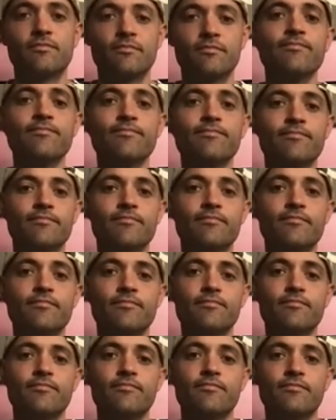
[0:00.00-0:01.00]

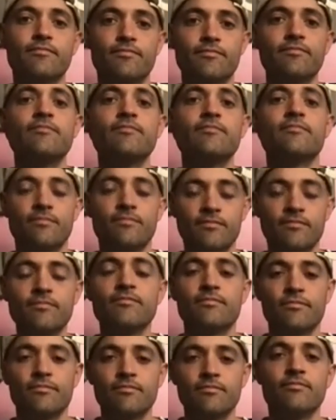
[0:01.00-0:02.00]

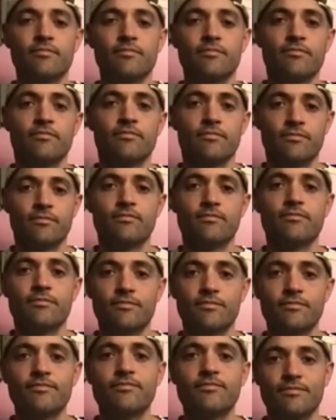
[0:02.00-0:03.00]

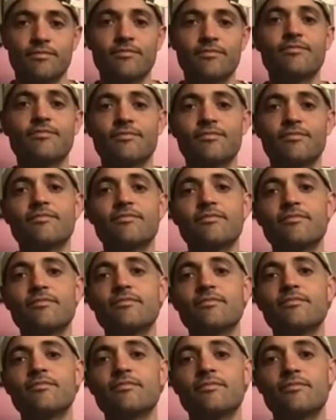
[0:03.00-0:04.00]

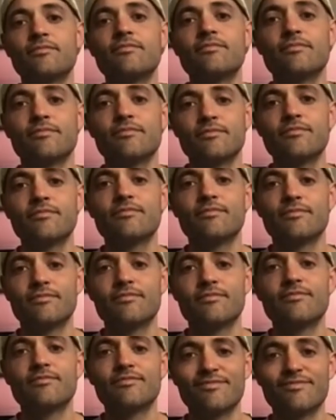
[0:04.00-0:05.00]

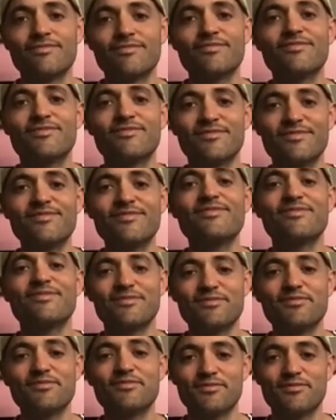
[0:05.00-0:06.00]

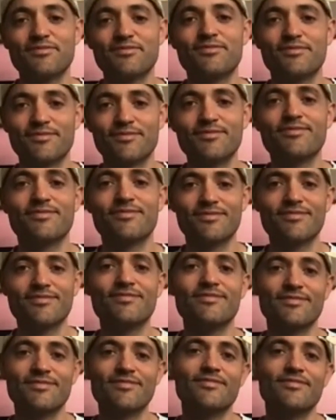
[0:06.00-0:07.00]

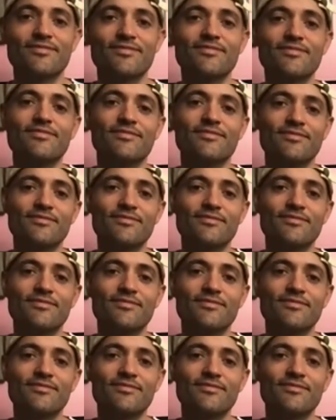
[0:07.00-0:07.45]
(silent)